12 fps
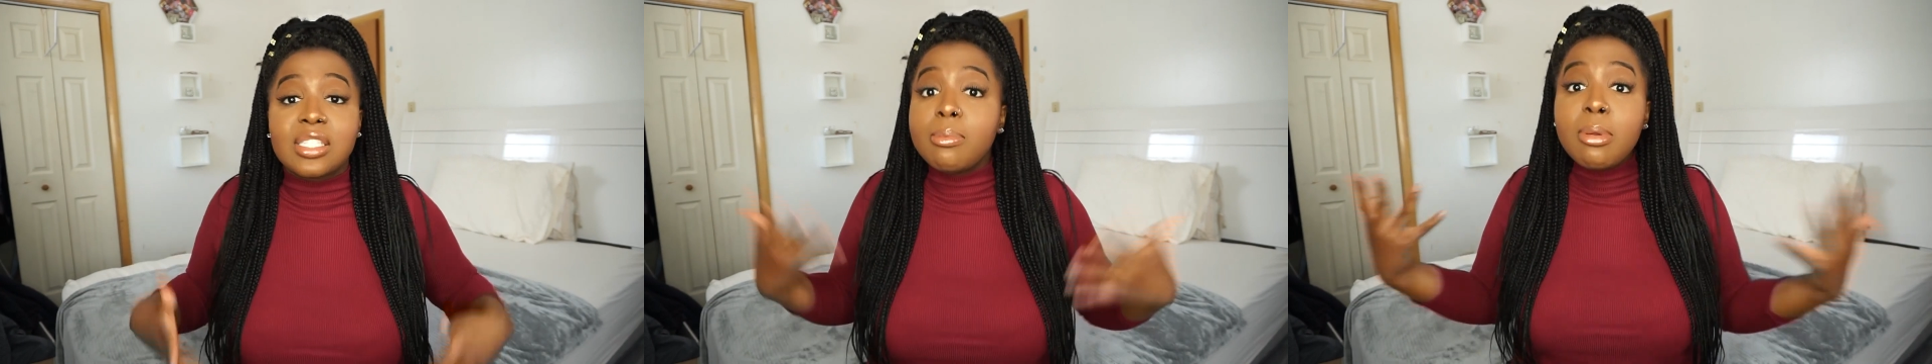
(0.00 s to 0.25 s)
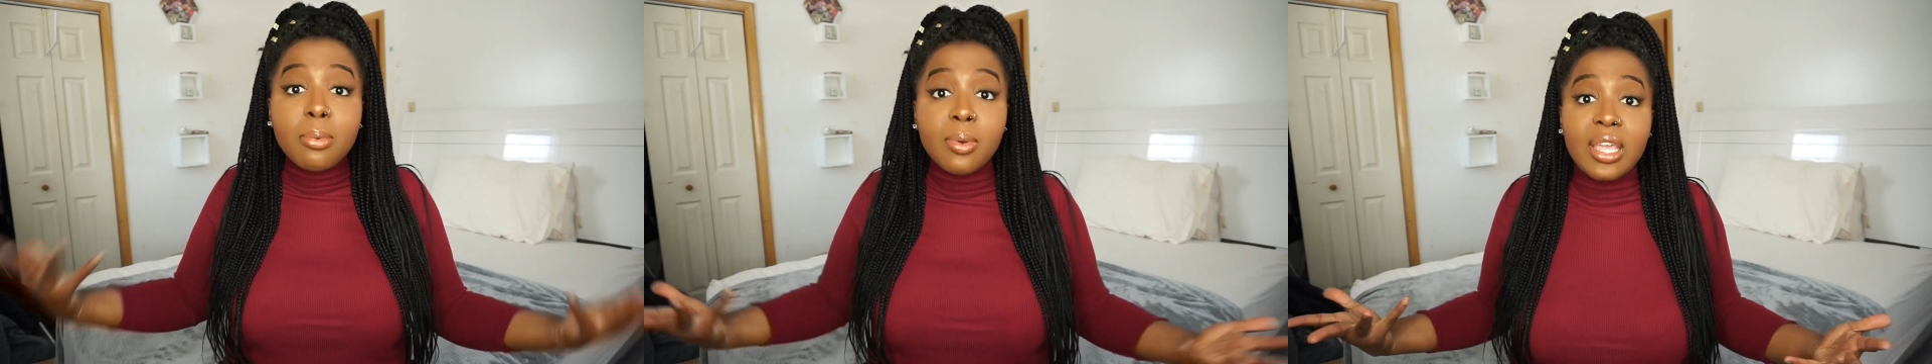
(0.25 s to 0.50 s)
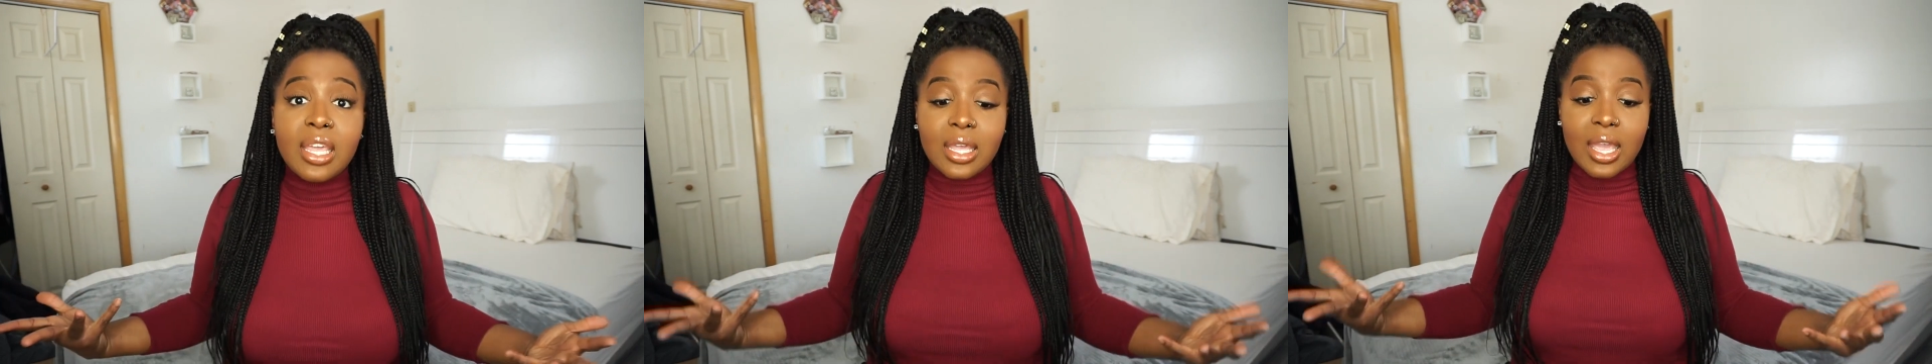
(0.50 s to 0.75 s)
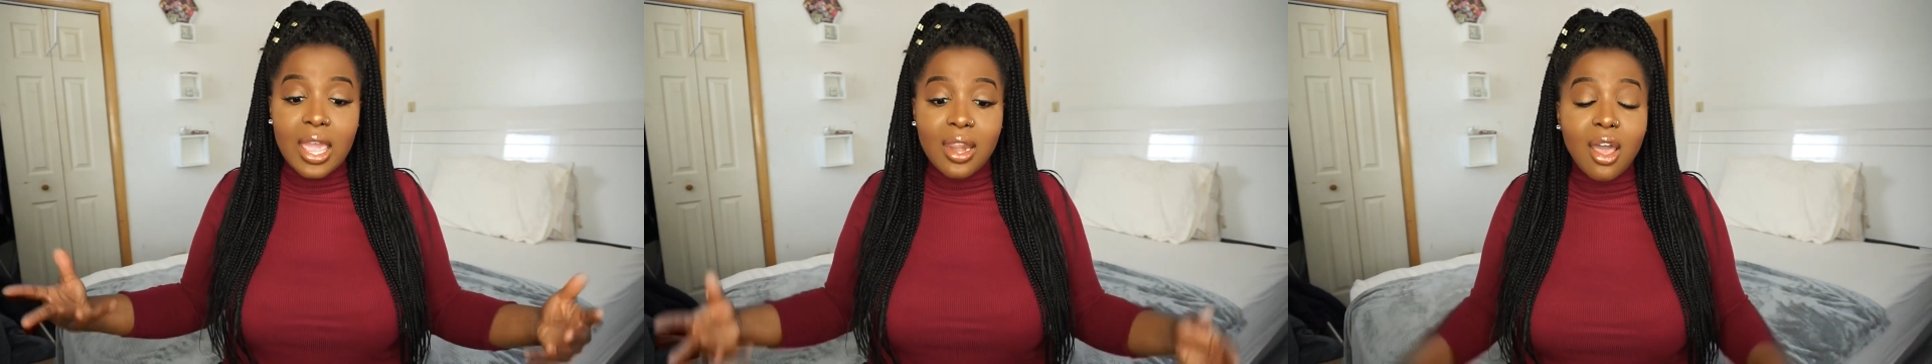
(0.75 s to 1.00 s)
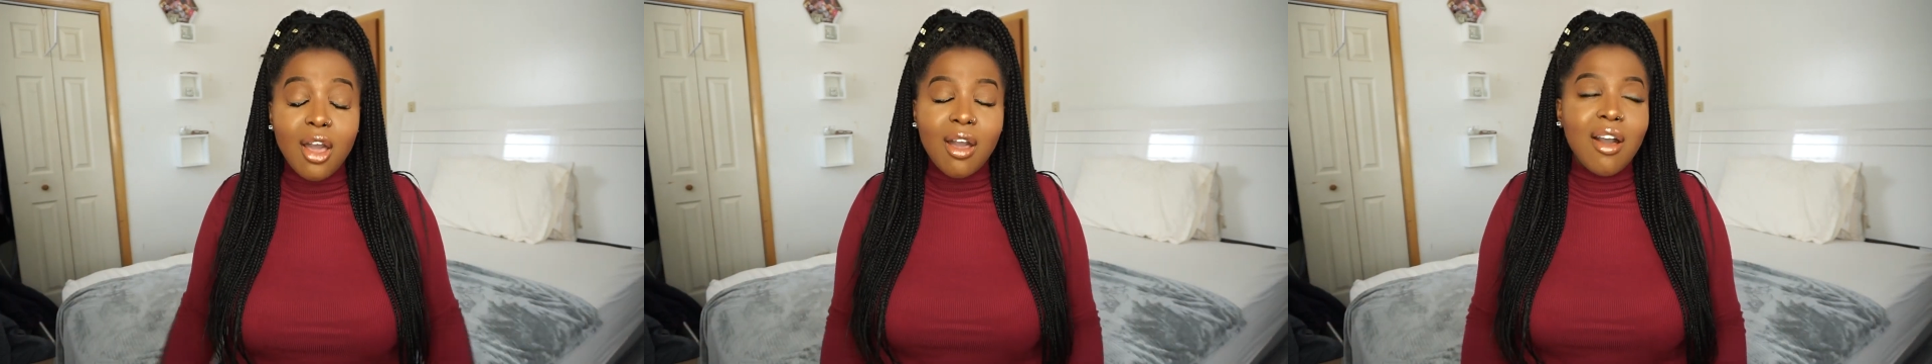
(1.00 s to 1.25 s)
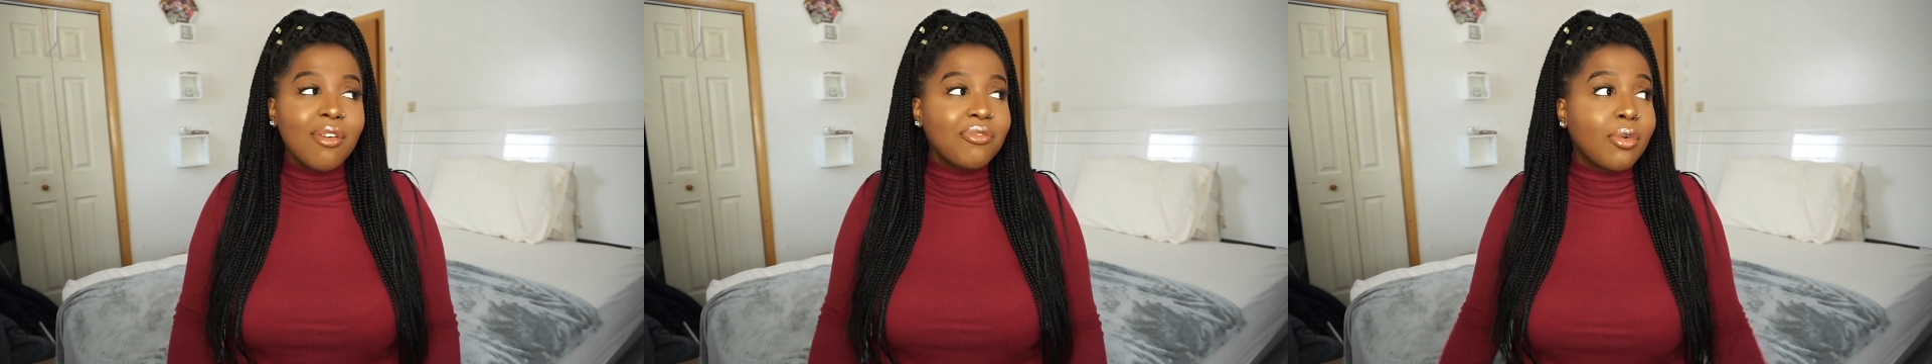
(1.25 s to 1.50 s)
Some people eat, and
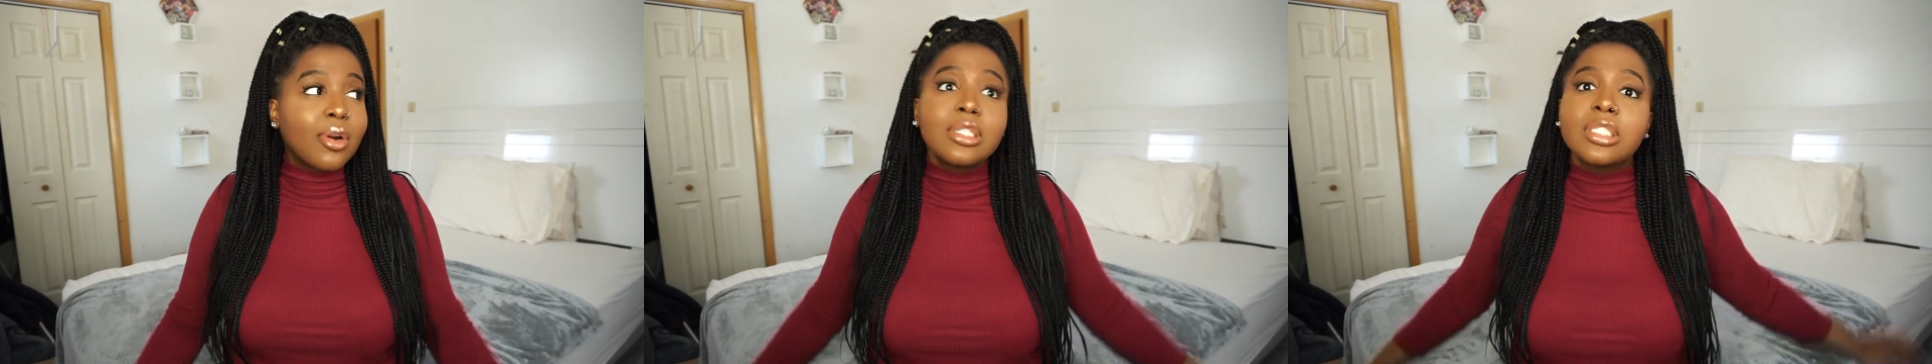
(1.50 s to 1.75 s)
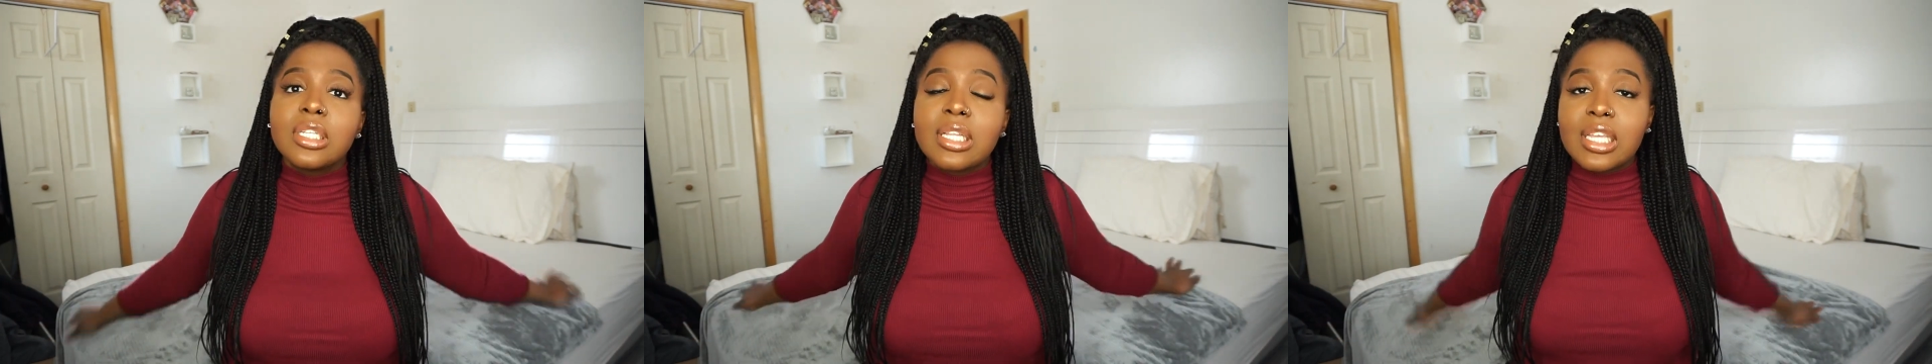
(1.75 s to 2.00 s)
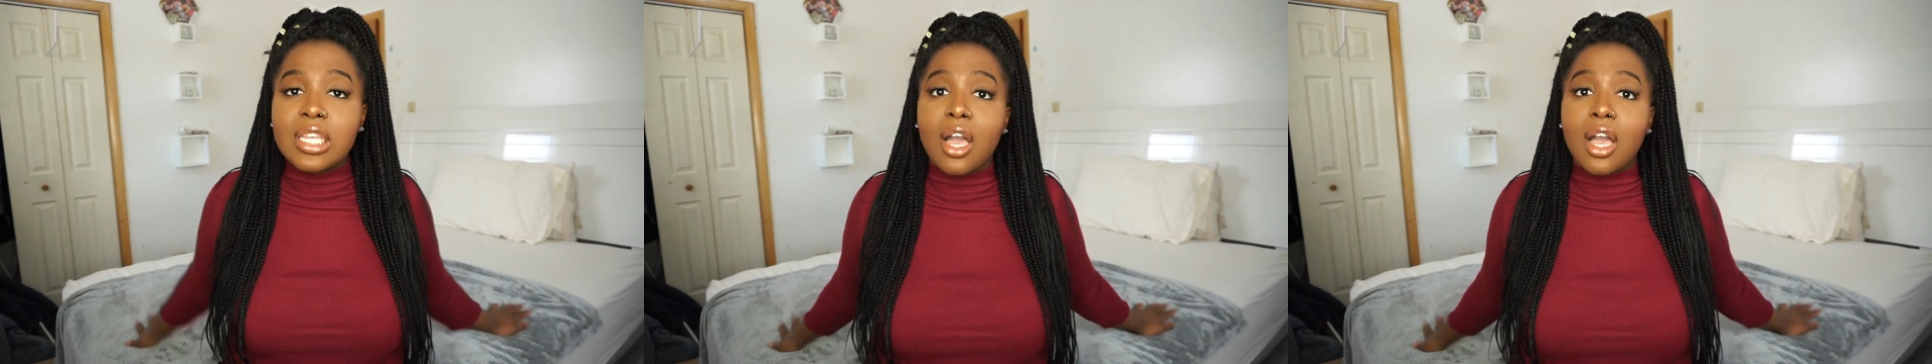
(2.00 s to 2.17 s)
unfortunately,